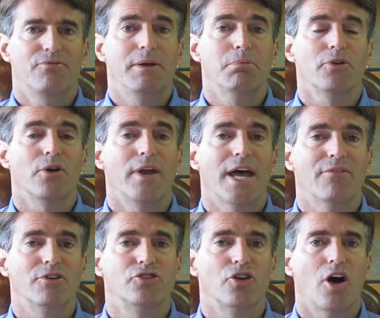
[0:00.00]
People don't
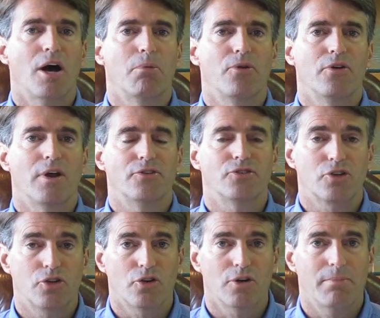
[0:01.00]
have a job, or they're not
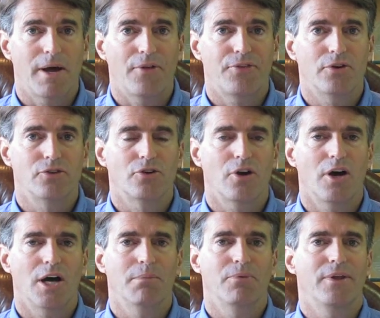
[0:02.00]
secure about their
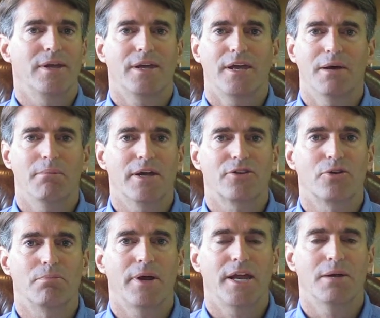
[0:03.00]
job, they can't make
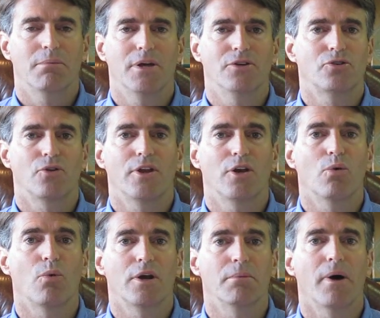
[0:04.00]
their payments, or they
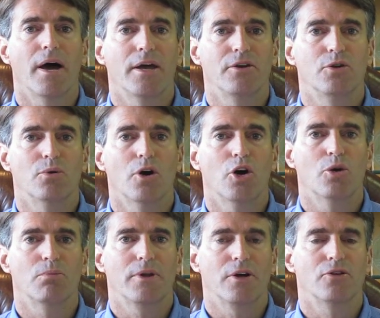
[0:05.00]
don't want to buy a new
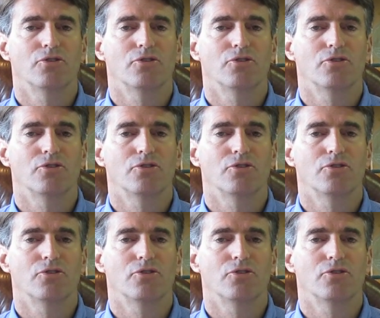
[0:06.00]
home there.